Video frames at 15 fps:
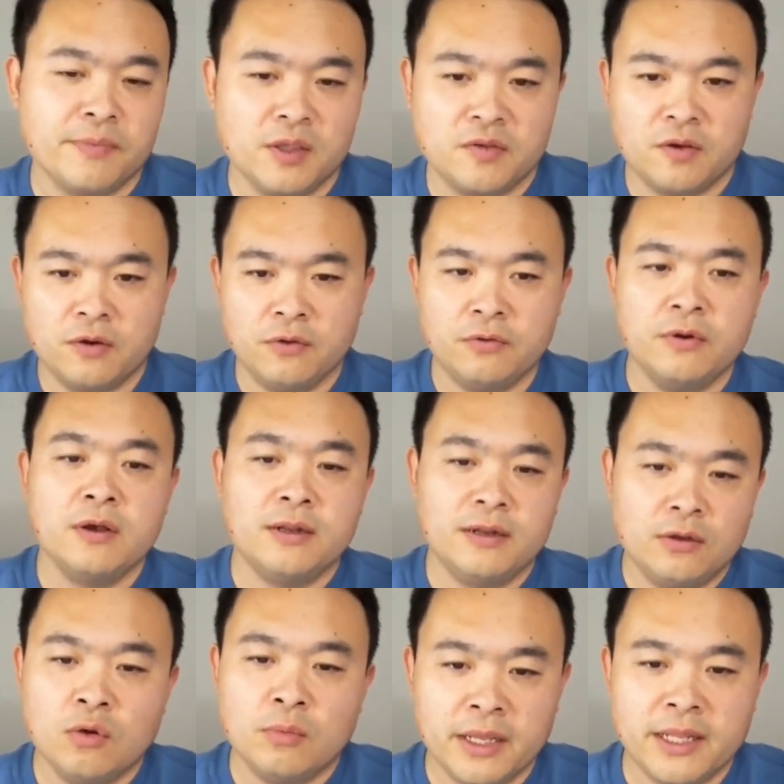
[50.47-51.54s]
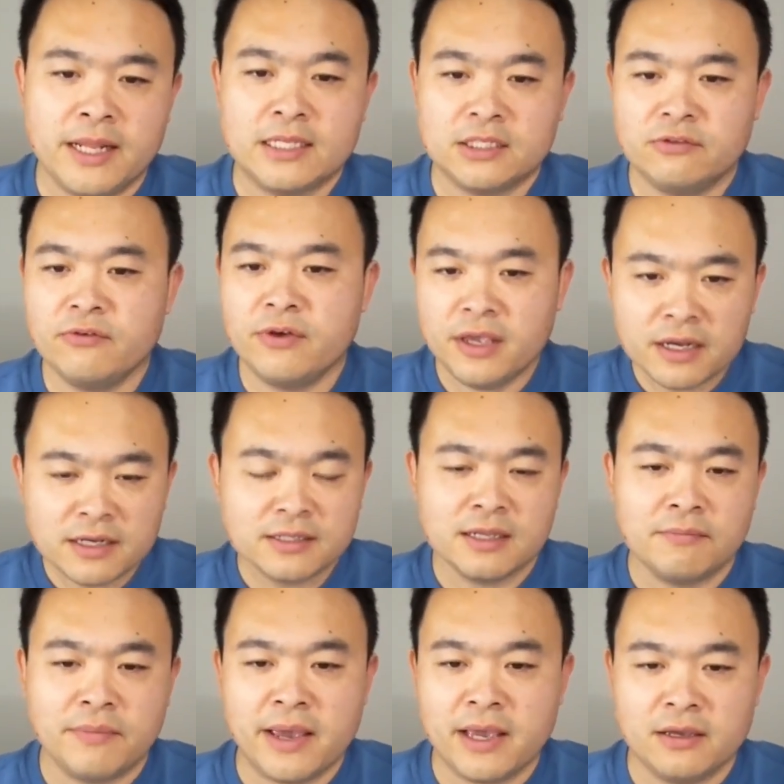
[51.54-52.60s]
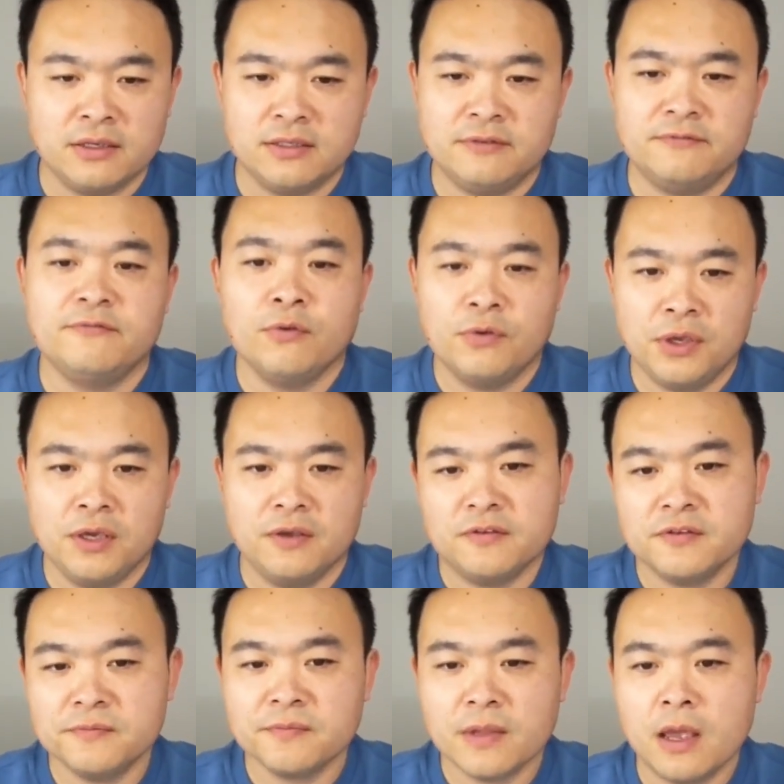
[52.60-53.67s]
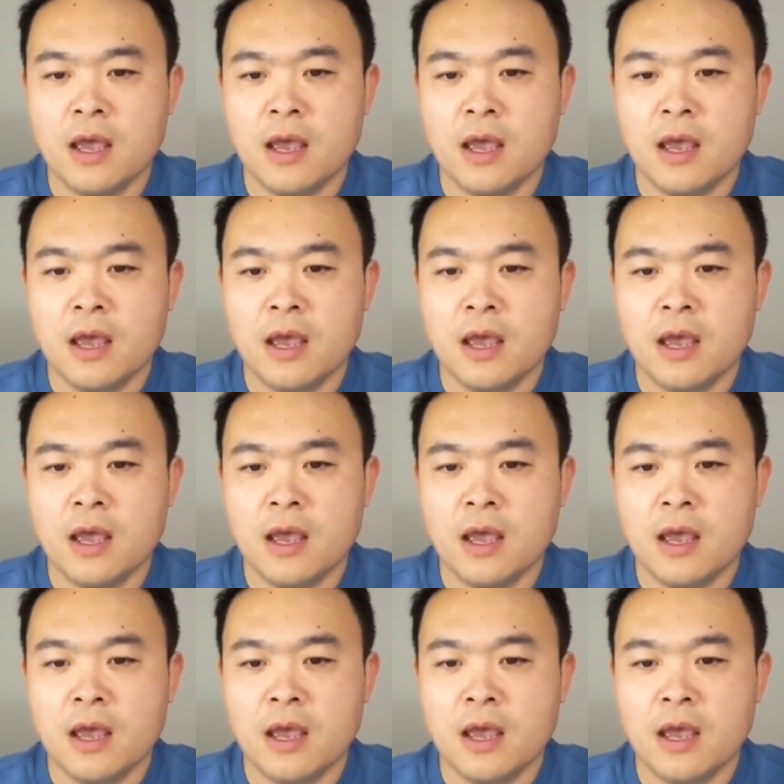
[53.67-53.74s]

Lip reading: So normally that's 3 years. Some bank is 4 years.